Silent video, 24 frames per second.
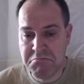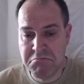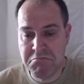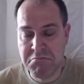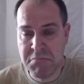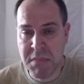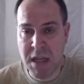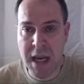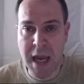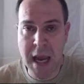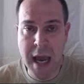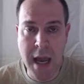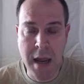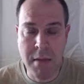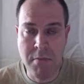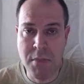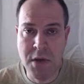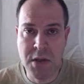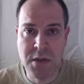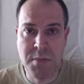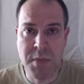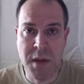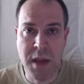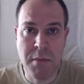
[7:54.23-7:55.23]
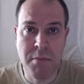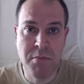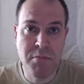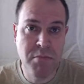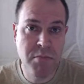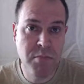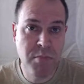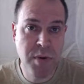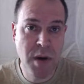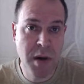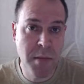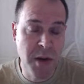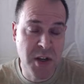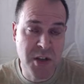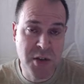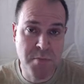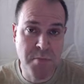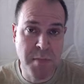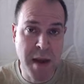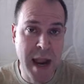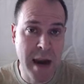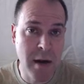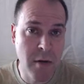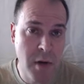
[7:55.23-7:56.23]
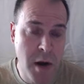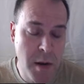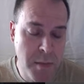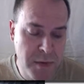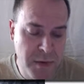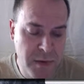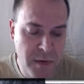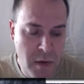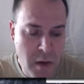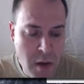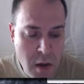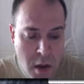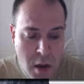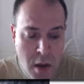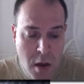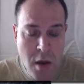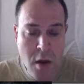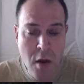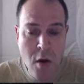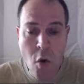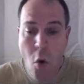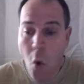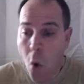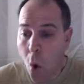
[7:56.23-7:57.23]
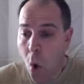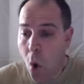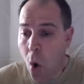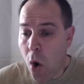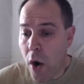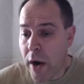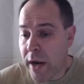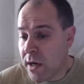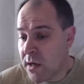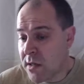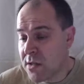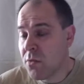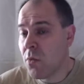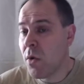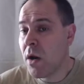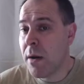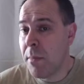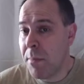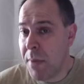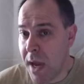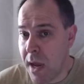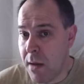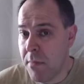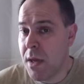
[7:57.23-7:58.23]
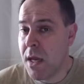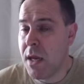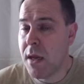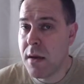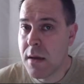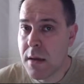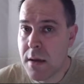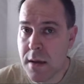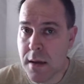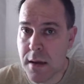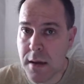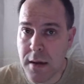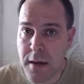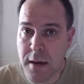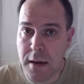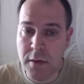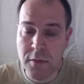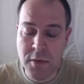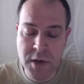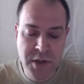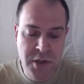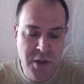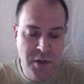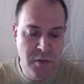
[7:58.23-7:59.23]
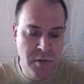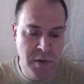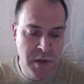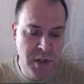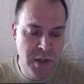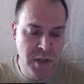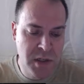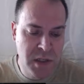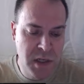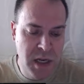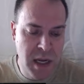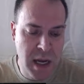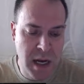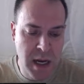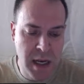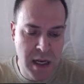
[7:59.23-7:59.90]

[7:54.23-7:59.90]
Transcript: the guy must be pretty much bankrupt. Or he doesn't want to pay me, which is kind of